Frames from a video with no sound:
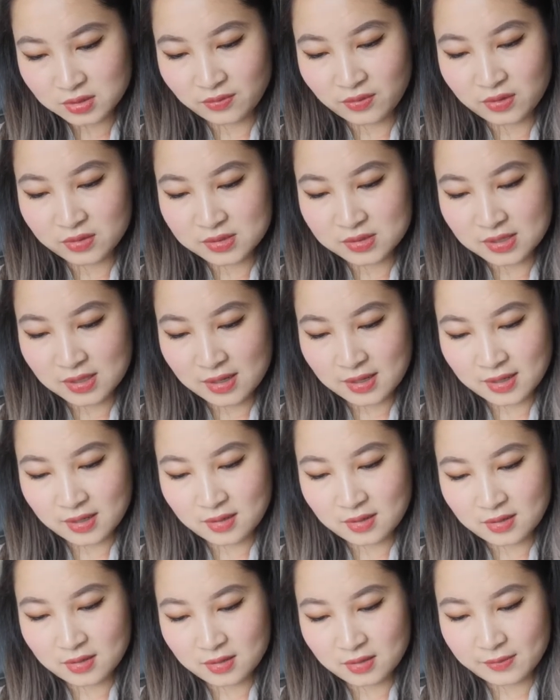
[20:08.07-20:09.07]
Feels like
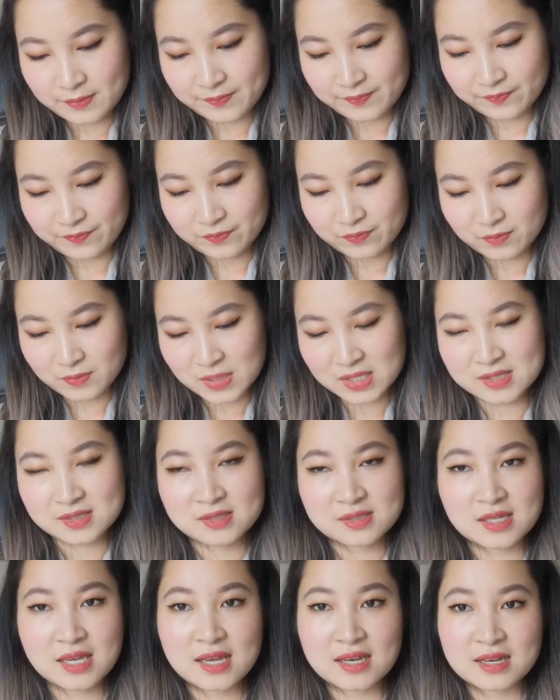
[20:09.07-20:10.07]
my
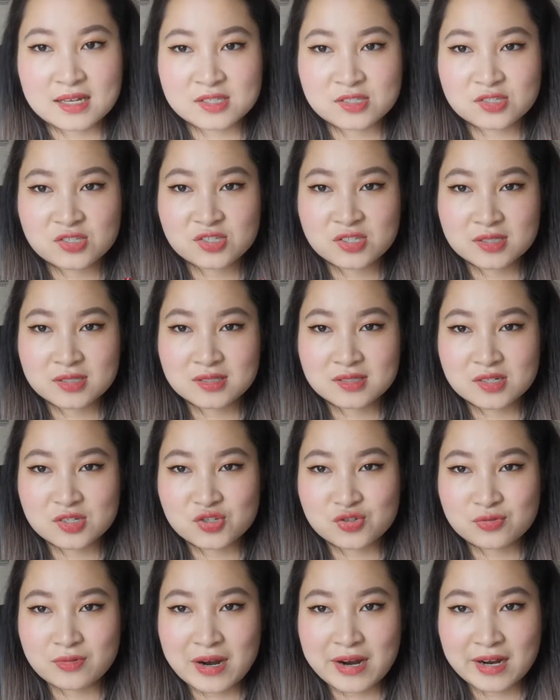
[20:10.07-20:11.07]
skin has just
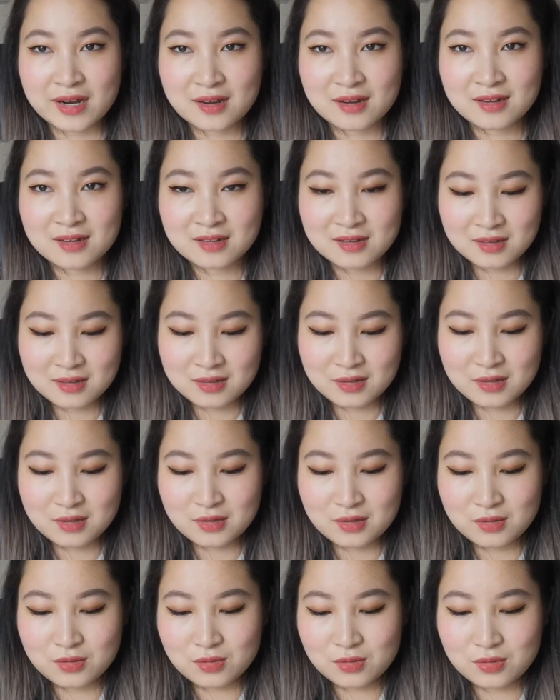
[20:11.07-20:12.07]
drank
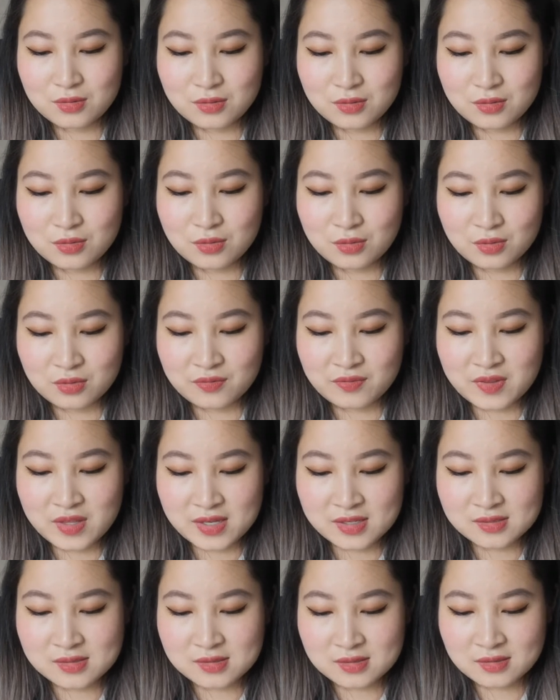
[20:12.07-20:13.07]
all of
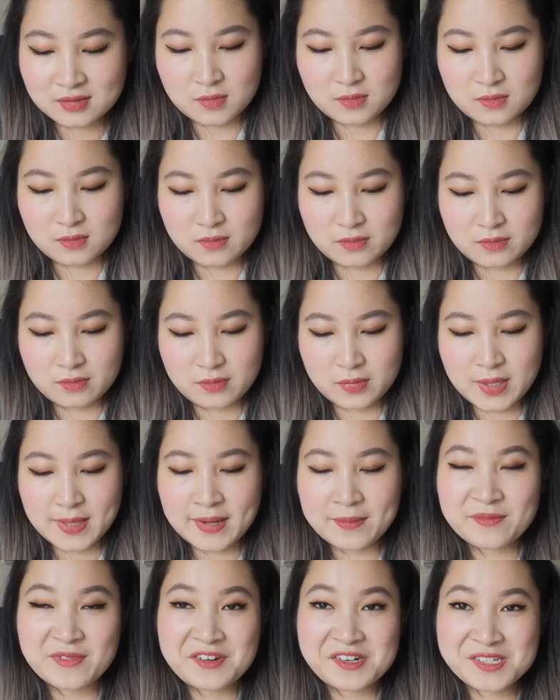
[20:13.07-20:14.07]
this. But
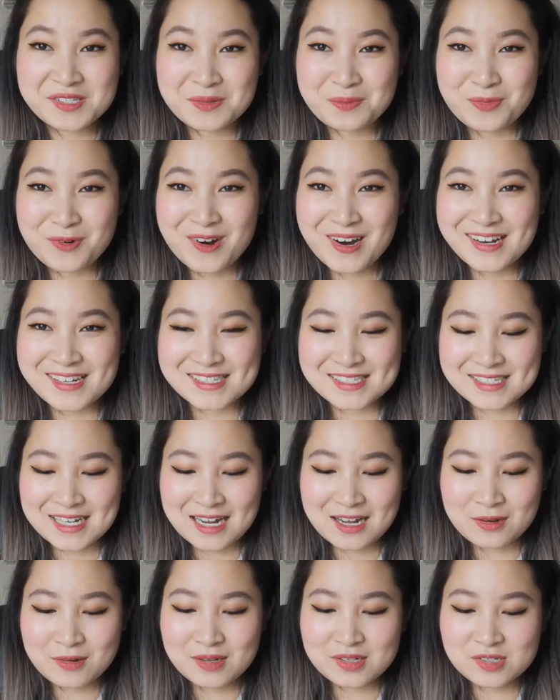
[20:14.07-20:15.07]
I'm very surprised
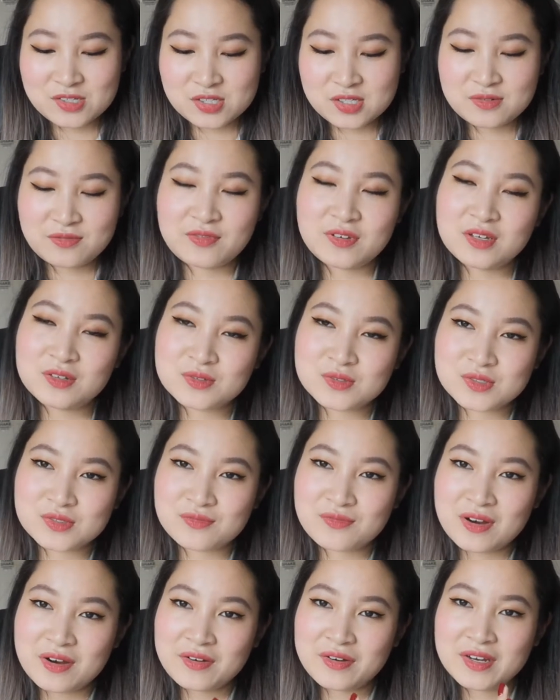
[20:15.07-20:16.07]
how it just feels
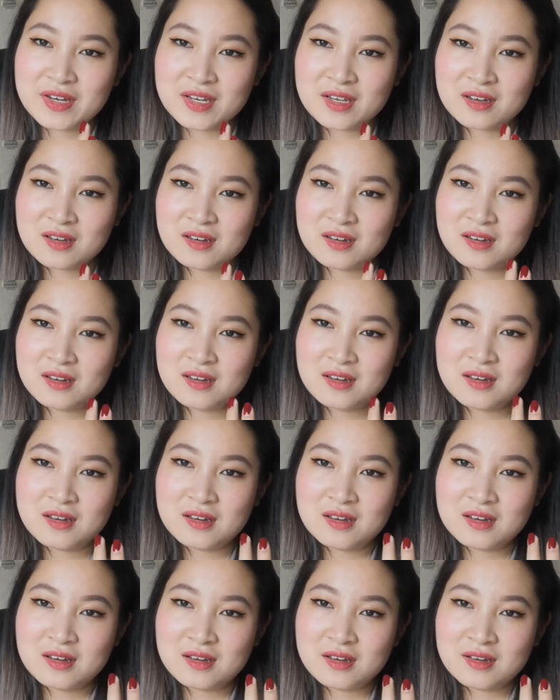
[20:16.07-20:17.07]
very
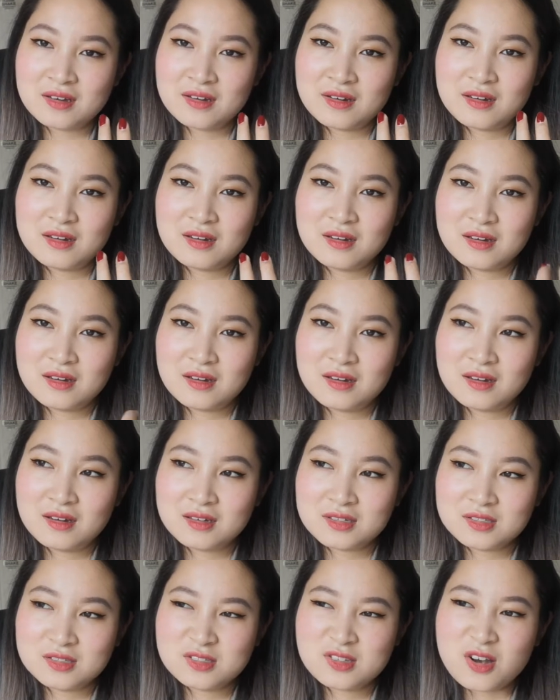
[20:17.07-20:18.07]

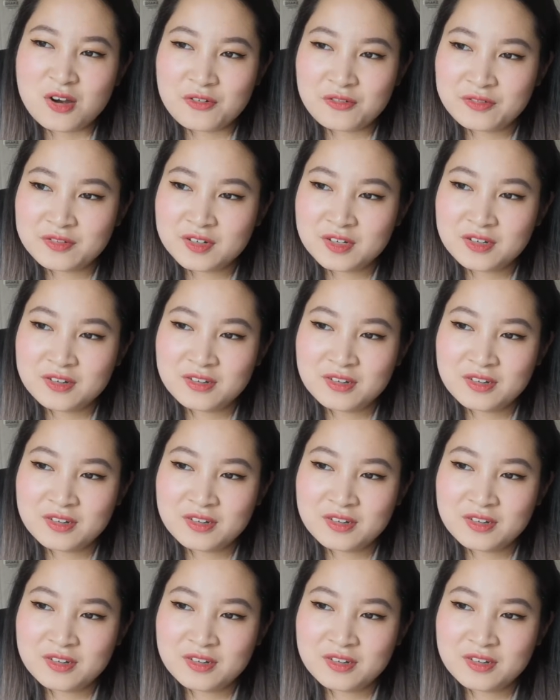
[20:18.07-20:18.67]
soft.